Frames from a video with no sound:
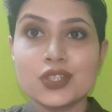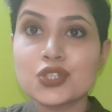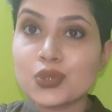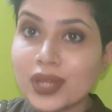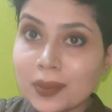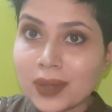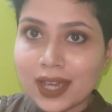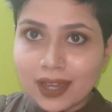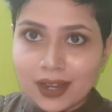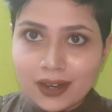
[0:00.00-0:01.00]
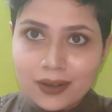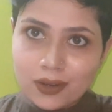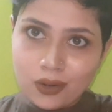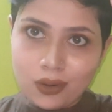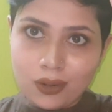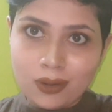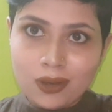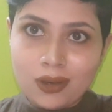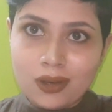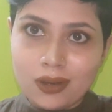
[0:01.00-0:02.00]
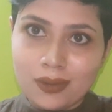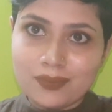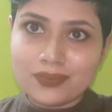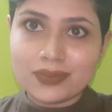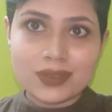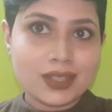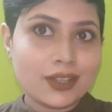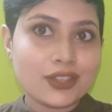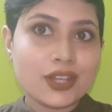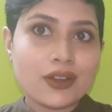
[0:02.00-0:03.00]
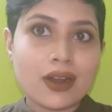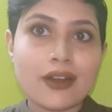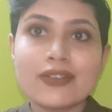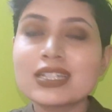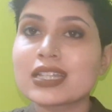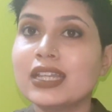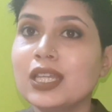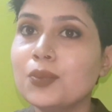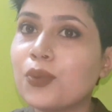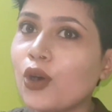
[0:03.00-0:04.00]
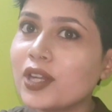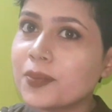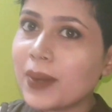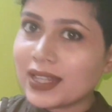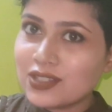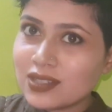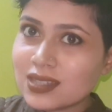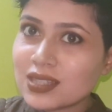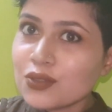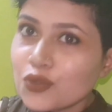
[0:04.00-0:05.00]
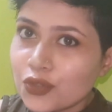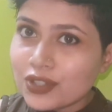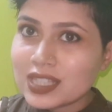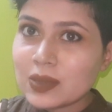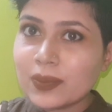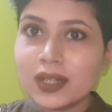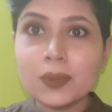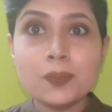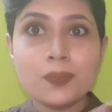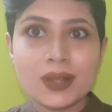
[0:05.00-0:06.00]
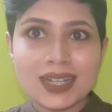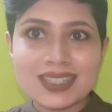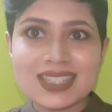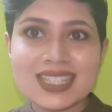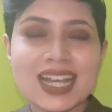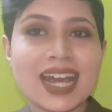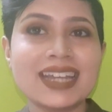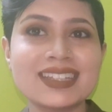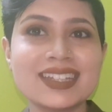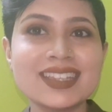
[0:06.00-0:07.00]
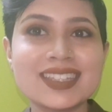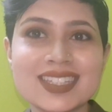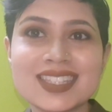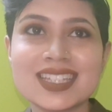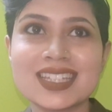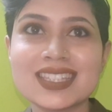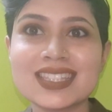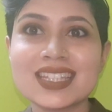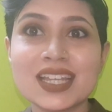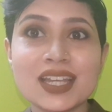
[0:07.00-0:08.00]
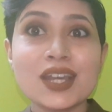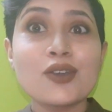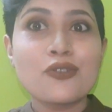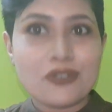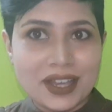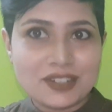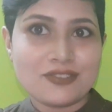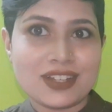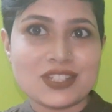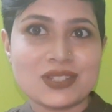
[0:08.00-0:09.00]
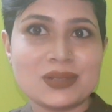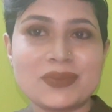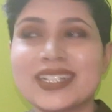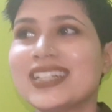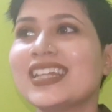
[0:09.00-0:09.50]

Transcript: doing my hair or uh, there aren't any bald patches visible plus I think this is quite fashionable